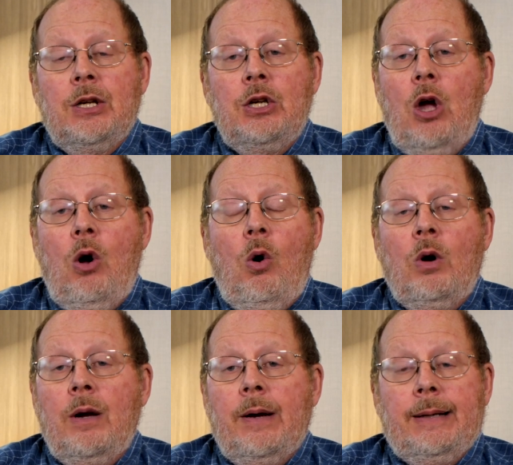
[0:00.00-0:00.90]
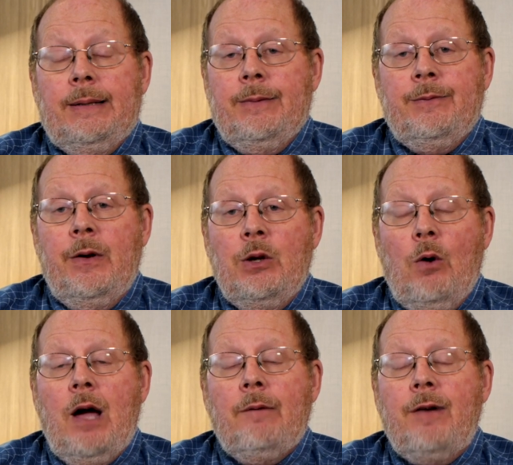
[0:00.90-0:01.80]

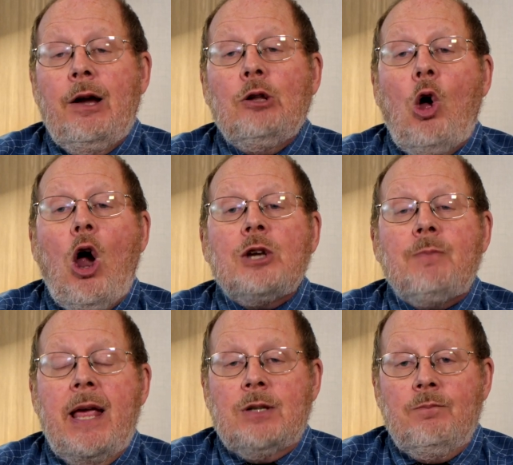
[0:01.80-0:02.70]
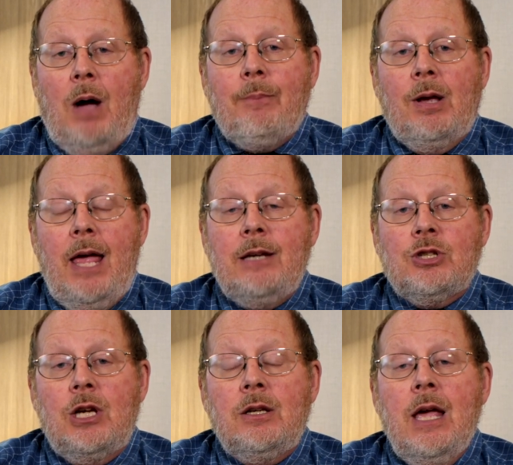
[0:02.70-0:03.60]
a very large patient
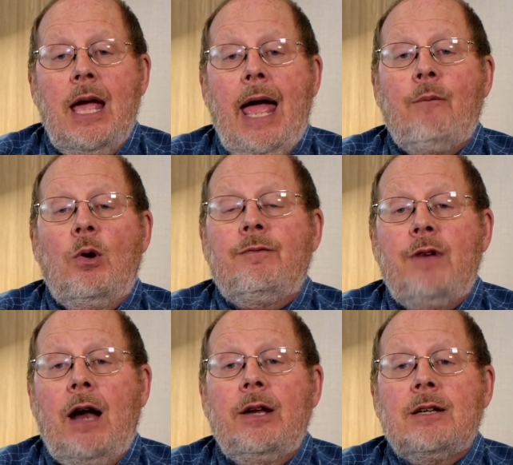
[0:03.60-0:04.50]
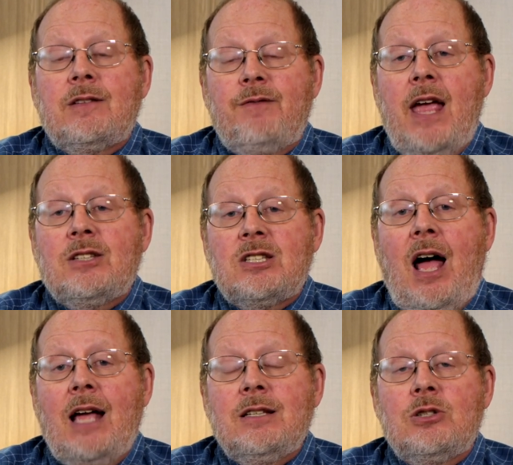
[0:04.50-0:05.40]
population and with various face
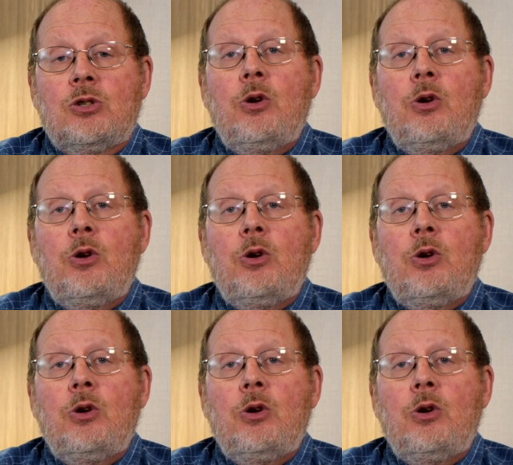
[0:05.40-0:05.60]
sizes.